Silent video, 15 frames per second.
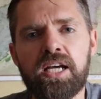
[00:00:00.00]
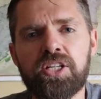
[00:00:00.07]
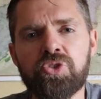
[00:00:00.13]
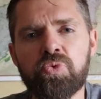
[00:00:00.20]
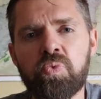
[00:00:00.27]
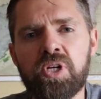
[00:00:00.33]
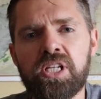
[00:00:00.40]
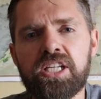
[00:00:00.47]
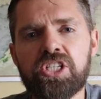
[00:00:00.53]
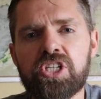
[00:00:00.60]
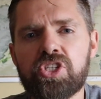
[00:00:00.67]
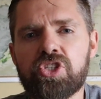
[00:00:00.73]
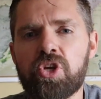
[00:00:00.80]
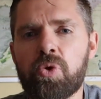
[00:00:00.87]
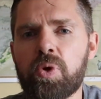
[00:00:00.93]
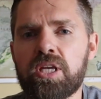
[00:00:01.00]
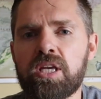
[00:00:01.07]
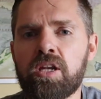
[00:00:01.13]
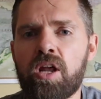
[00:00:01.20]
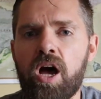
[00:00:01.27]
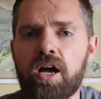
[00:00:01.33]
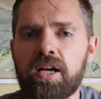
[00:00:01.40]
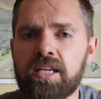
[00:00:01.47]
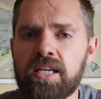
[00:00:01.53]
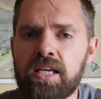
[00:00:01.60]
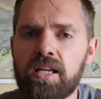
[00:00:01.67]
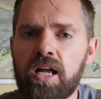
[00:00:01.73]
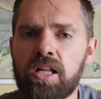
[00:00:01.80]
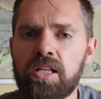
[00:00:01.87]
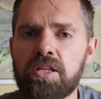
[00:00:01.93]
it's really just so we can
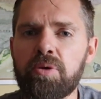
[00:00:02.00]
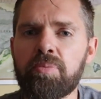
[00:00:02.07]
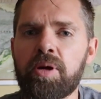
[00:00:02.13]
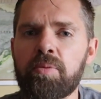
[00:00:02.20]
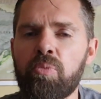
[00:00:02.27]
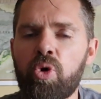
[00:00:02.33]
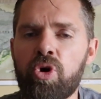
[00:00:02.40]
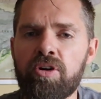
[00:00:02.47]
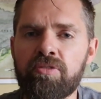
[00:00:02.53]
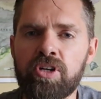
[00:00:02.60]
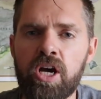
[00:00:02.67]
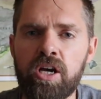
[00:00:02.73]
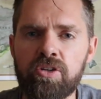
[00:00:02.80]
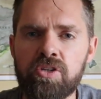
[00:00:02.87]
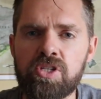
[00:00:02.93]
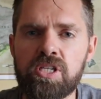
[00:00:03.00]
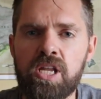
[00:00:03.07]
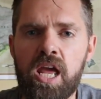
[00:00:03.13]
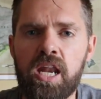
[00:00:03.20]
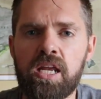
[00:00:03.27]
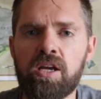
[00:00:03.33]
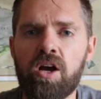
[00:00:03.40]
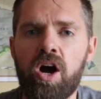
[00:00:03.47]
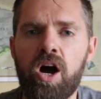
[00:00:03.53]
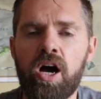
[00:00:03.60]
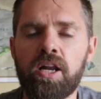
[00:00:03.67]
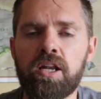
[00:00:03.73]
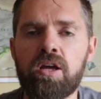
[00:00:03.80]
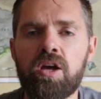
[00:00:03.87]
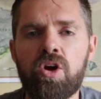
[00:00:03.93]
get a little bit more of an understanding
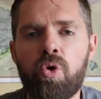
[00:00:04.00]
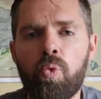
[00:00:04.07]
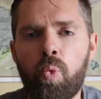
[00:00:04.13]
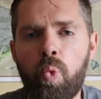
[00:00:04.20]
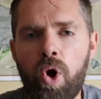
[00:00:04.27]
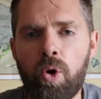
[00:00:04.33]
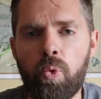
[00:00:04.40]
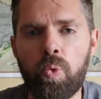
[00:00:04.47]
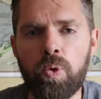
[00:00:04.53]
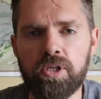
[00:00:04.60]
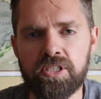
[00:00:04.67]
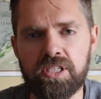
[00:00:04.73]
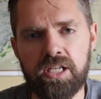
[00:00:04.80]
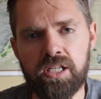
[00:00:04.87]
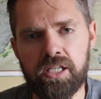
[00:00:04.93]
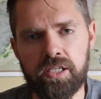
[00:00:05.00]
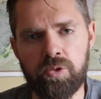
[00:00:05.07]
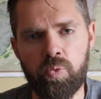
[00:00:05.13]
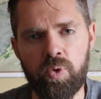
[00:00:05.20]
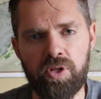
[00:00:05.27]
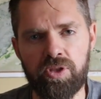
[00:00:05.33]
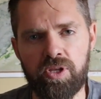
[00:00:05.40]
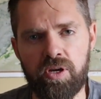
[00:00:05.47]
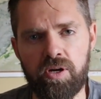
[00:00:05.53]
on what we're dealing with